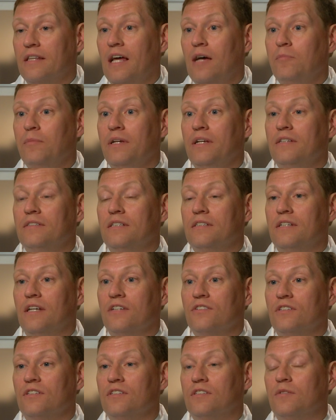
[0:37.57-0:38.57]
That means it
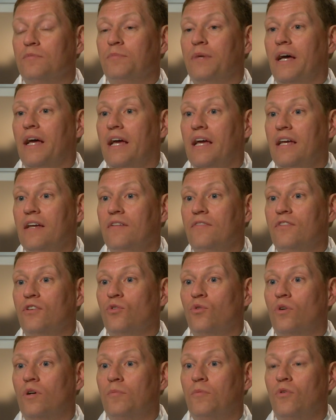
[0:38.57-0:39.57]
doesn't behave the
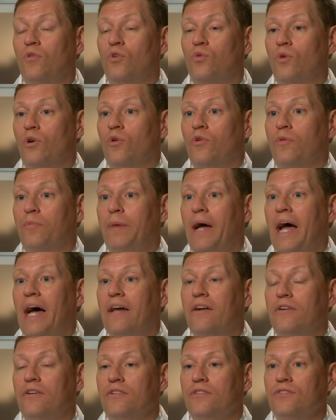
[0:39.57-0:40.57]
normal growth
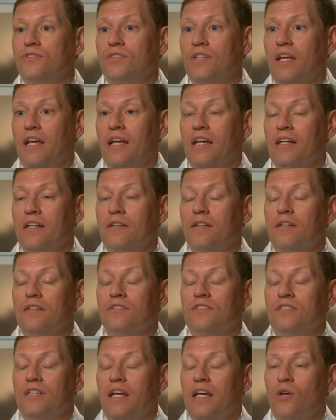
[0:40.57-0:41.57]
patterns and
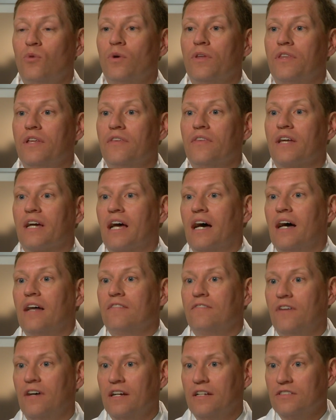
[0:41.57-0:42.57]
stay within the
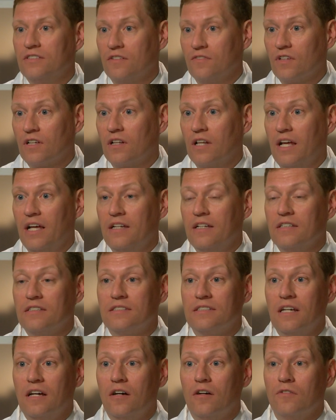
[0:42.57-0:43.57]
confines of the gland
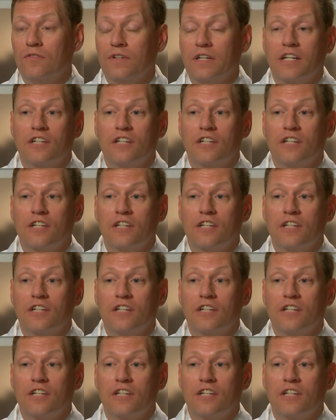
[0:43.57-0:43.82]
itself.